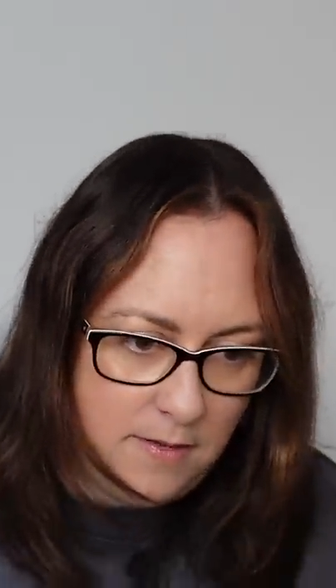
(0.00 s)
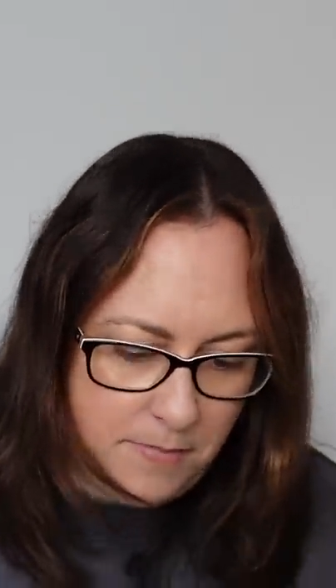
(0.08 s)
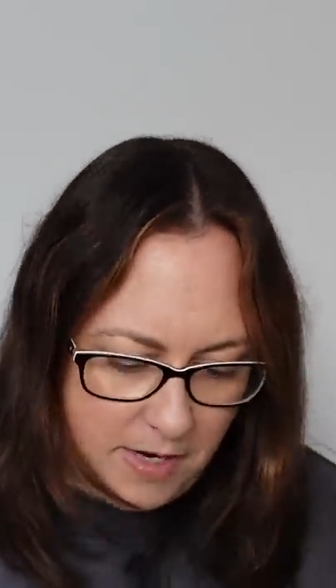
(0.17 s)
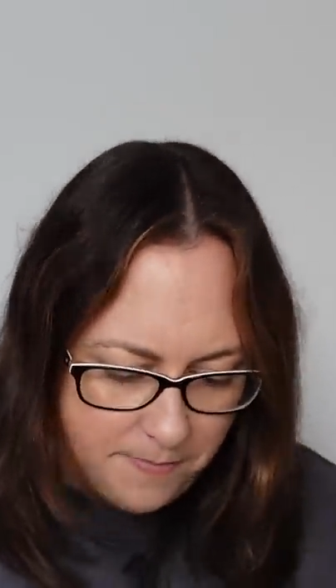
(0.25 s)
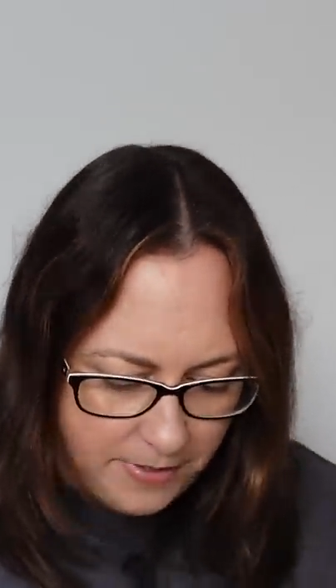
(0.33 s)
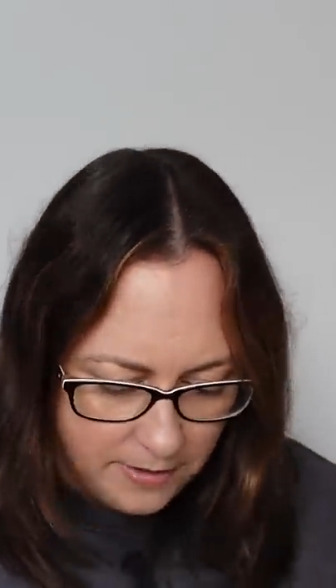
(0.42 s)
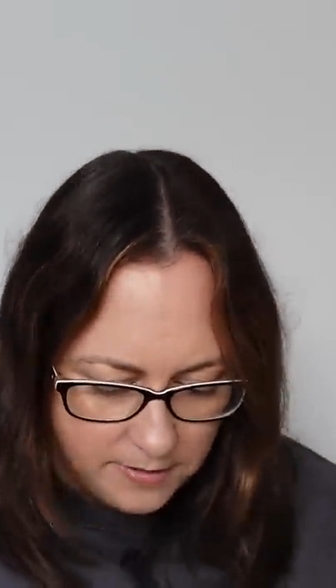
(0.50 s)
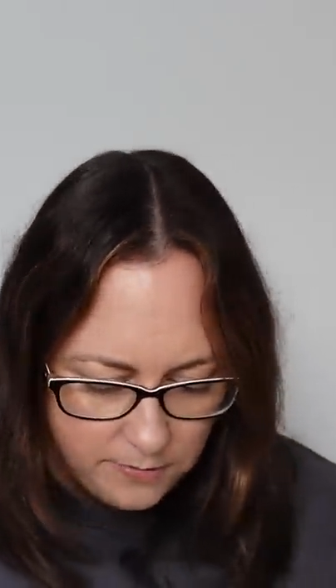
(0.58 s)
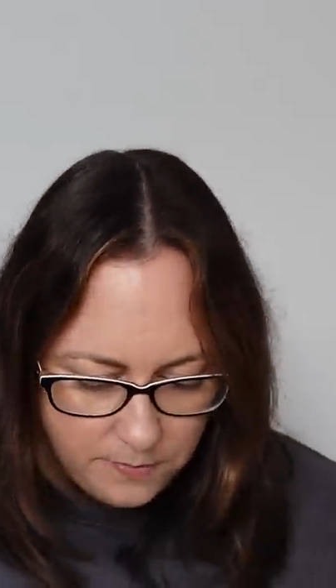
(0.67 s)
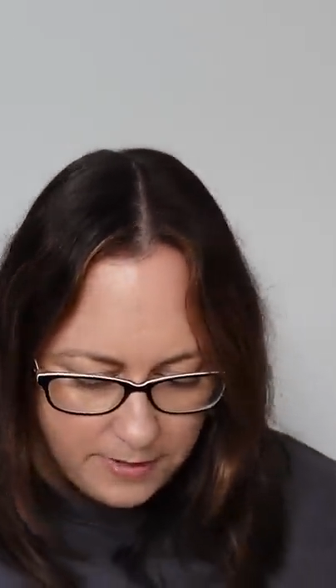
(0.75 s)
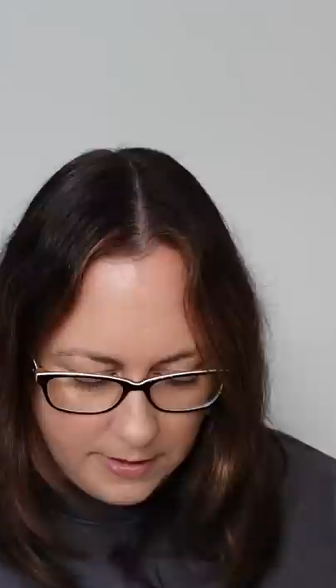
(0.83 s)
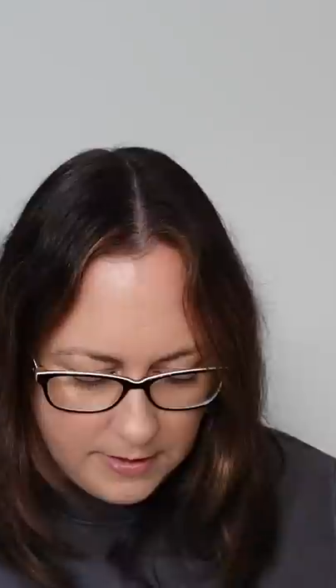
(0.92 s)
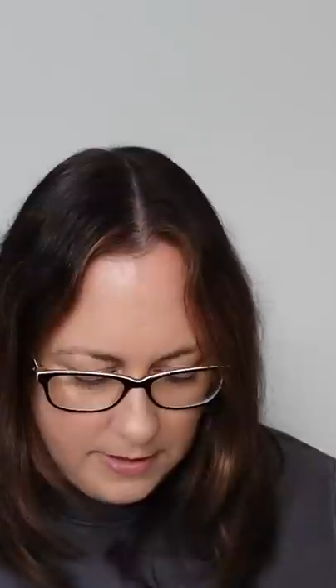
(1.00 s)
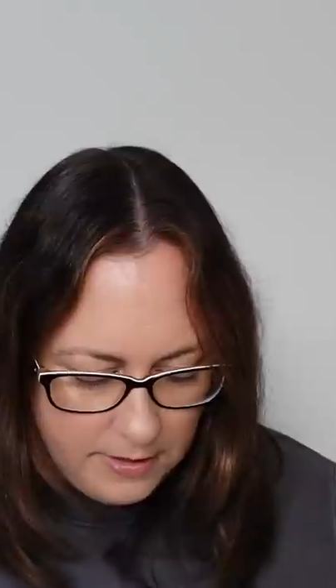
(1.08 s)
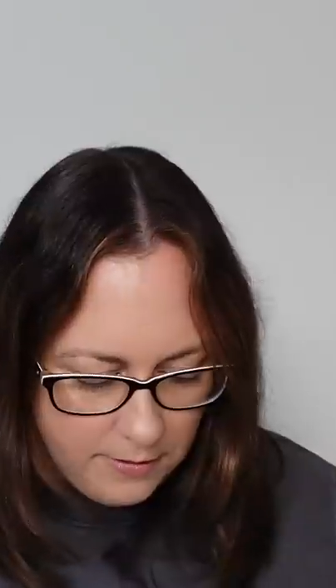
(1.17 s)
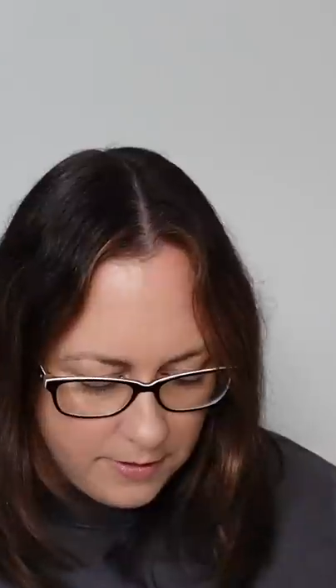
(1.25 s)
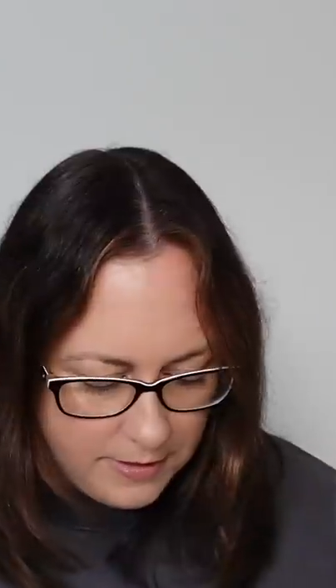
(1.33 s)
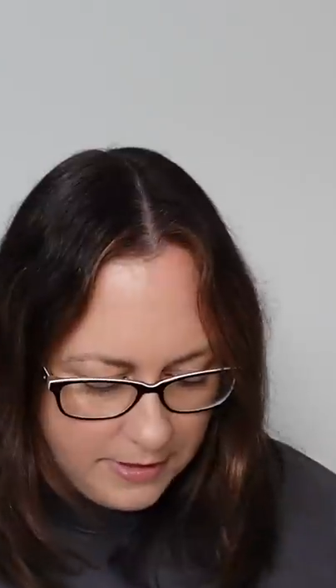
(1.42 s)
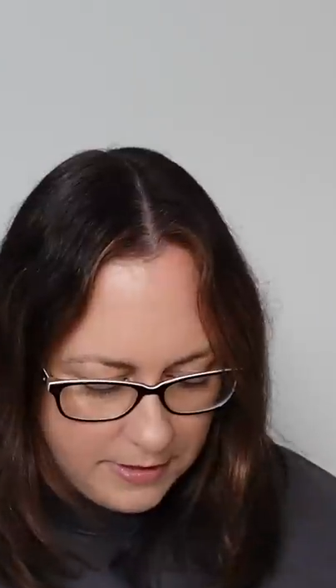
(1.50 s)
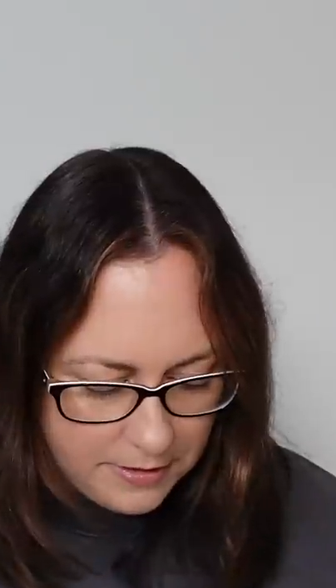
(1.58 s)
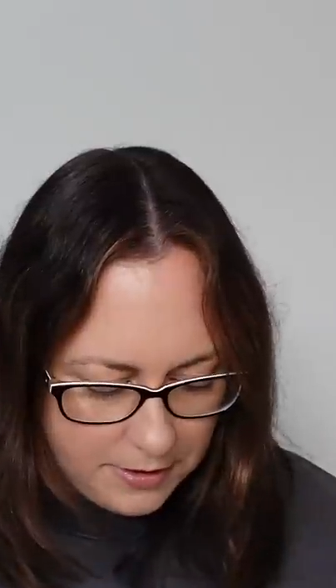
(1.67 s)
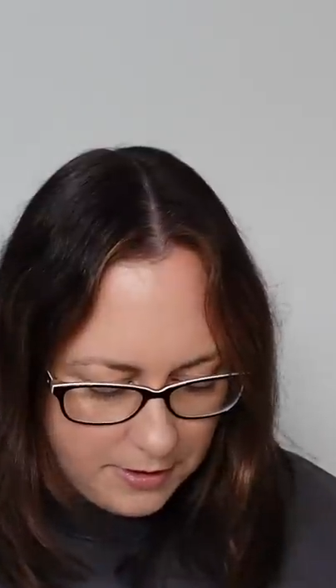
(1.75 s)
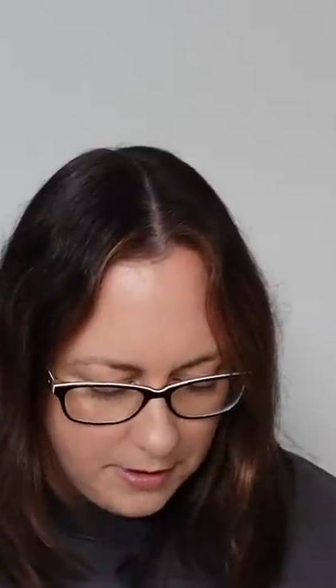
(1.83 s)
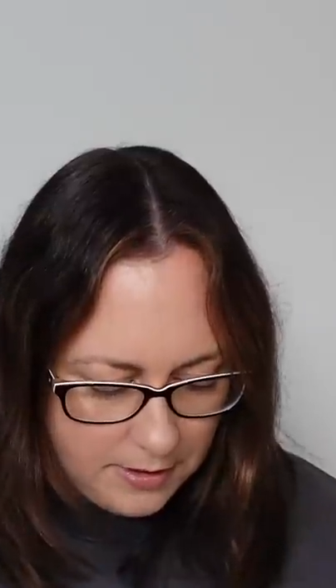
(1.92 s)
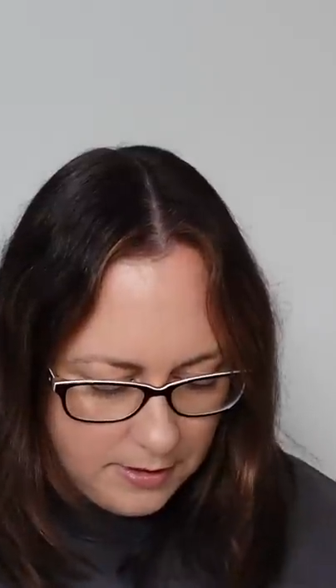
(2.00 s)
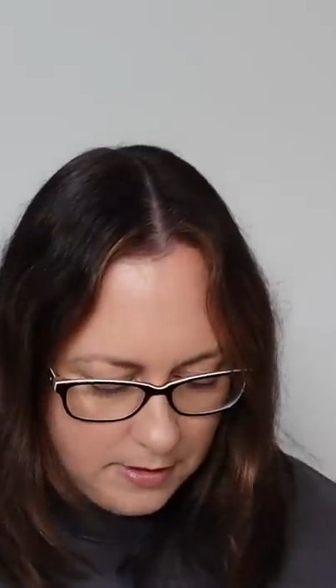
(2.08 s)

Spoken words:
by Pixie Cross Stitch.